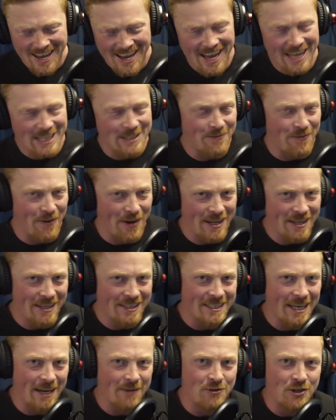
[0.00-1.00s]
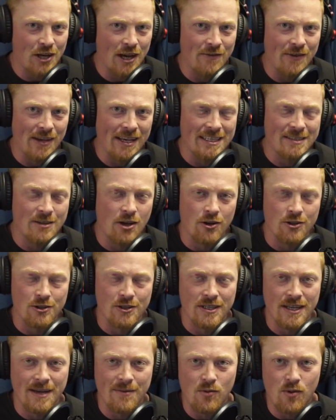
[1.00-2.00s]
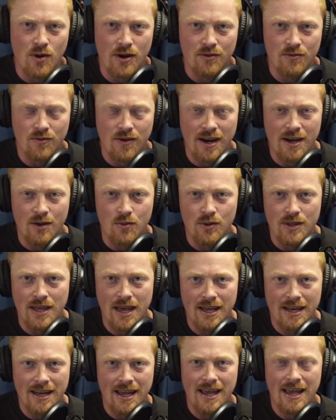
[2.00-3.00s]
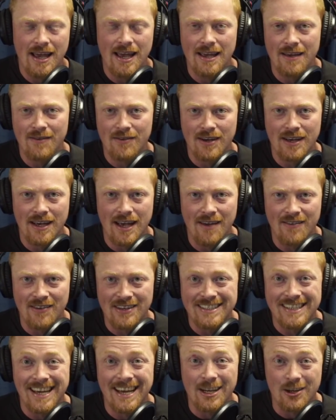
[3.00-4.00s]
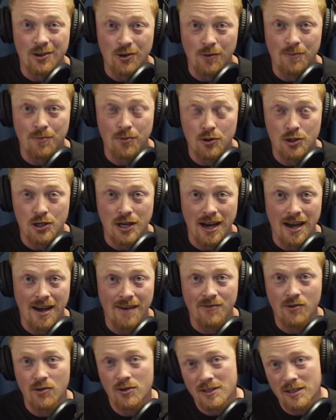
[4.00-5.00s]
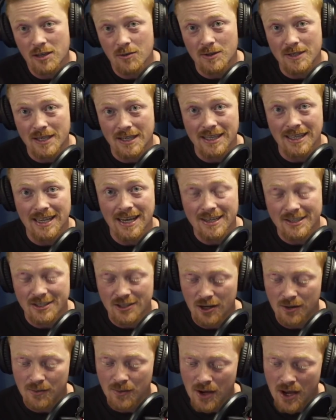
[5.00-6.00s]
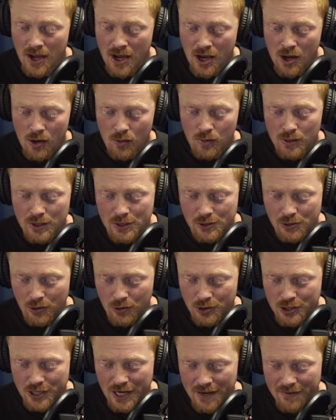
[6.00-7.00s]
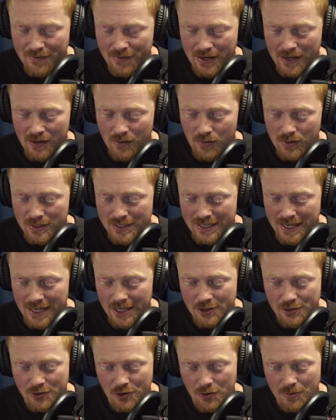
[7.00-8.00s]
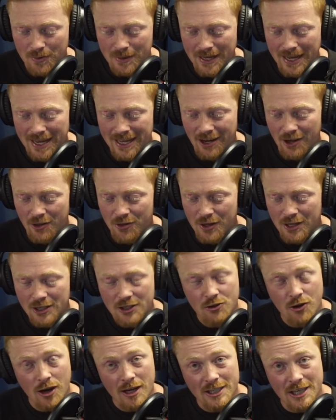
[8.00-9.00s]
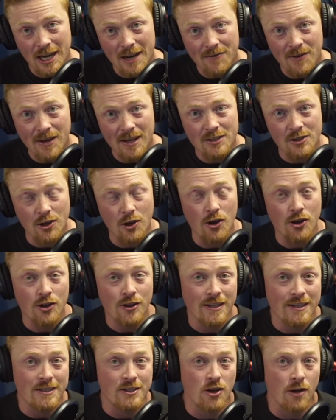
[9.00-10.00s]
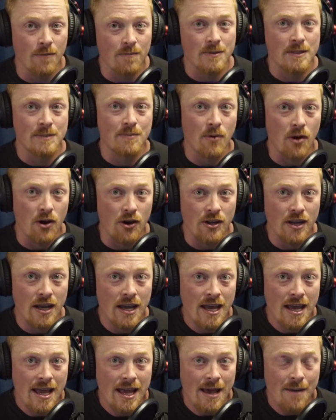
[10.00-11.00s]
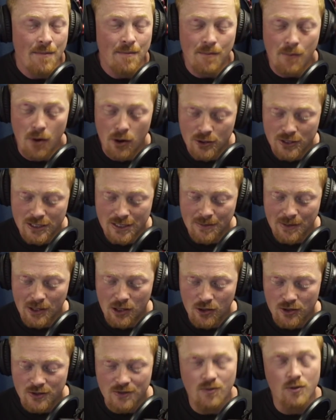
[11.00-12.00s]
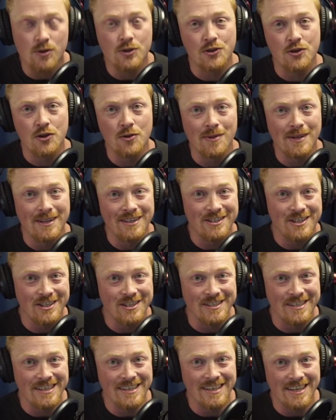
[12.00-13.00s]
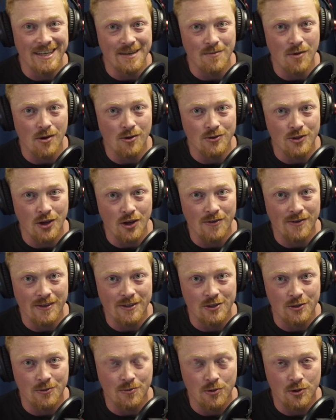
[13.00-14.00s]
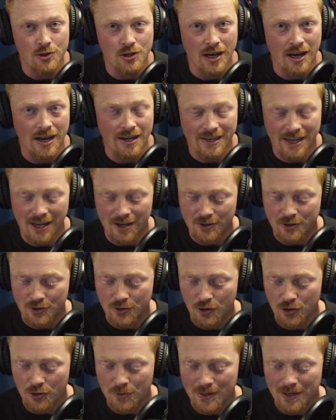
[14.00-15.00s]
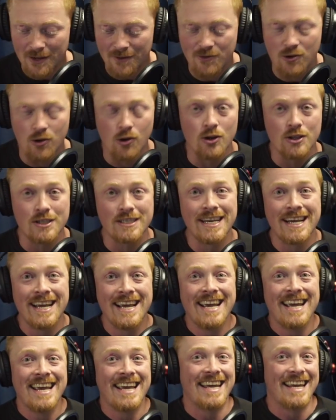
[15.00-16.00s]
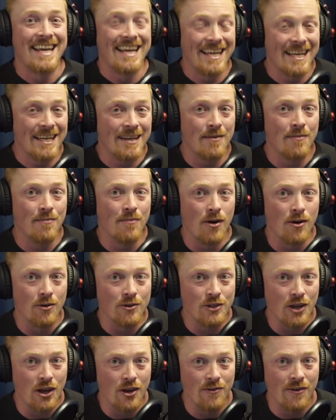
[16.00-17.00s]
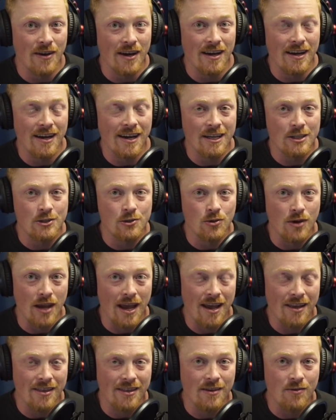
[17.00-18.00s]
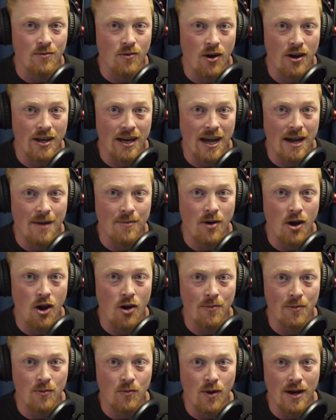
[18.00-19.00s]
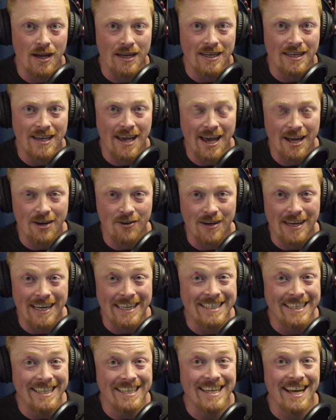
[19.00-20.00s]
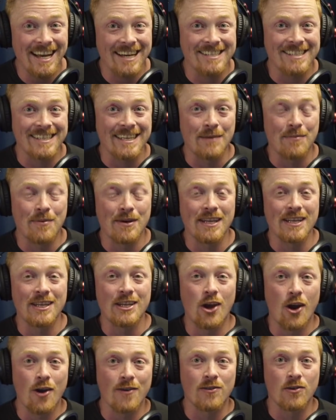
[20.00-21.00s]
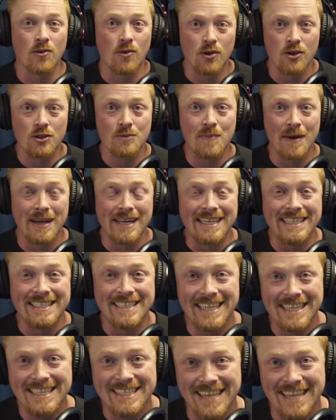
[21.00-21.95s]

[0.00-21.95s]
it's funny that Dave Chaffee has got to the number 1 rank without ever having taken on Pushkar. Of course, like we said, the last time we saw Chaffee was against Trubin, and I think Chaffee has earned this top spot mostly because of what Trubin just did in Moldova to Pushkar. Now, Trubin, of course, in Moldova, took out the right arm open weight category. He didn't actually compete in the overalls, but he did